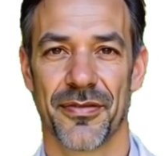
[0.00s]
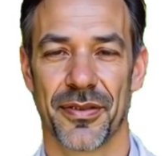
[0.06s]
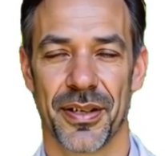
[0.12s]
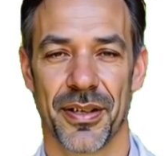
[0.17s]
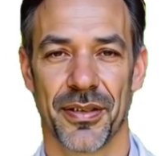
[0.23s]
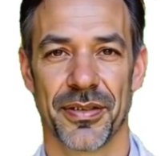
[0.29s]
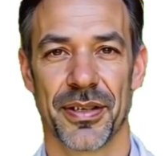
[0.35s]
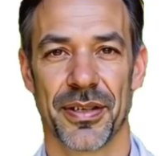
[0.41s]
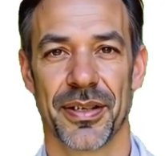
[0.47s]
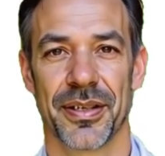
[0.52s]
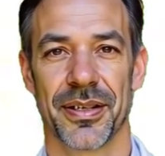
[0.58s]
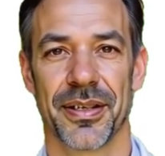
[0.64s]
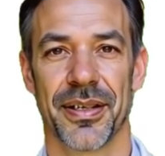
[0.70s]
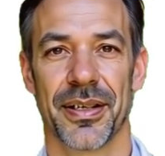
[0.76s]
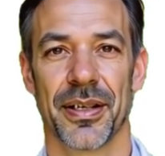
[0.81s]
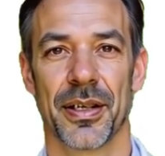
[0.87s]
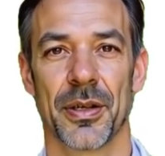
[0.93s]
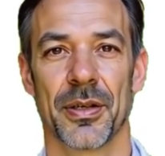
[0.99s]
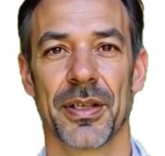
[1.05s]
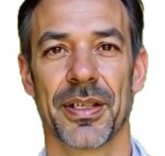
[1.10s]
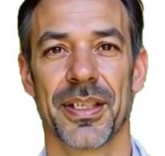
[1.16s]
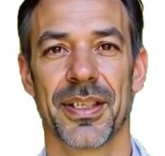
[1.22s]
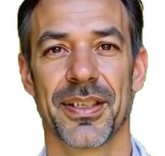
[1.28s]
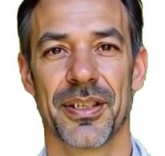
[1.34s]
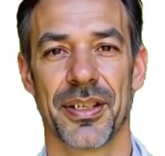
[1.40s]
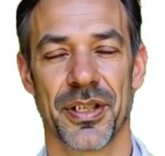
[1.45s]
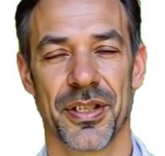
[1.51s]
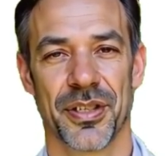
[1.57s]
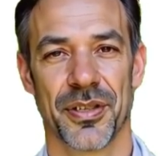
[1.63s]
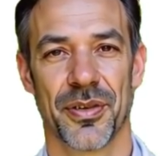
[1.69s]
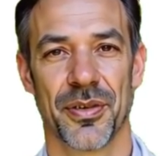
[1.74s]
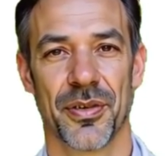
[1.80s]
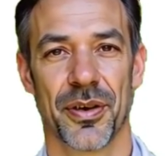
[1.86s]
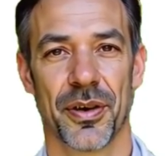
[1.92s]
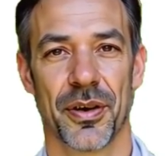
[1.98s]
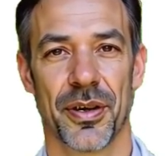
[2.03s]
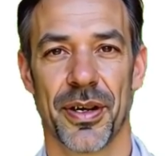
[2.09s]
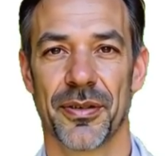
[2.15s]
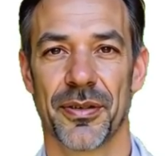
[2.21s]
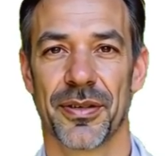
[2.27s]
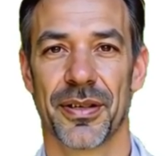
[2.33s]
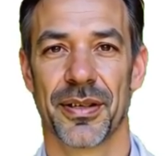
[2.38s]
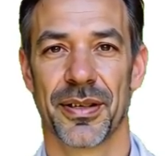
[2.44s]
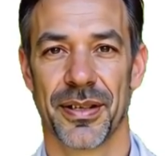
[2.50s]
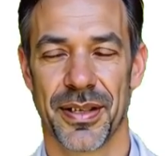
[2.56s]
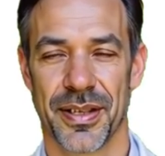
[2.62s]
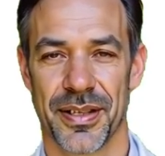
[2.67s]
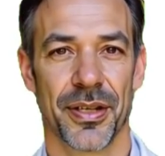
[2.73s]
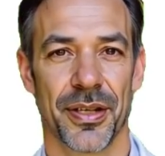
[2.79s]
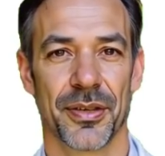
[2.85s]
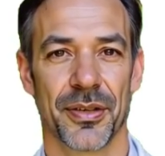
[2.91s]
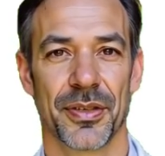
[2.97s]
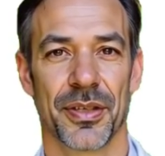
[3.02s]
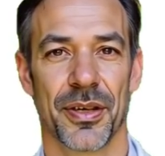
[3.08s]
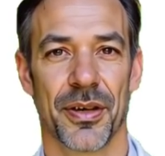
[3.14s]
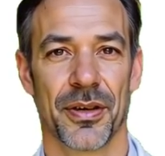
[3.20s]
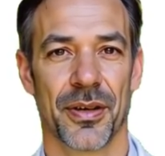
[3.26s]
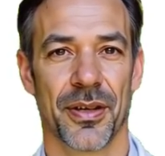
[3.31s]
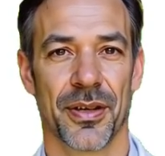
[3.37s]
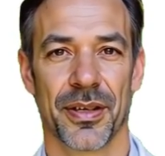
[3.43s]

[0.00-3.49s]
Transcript: Loaded with flavonols that boost nitric oxide.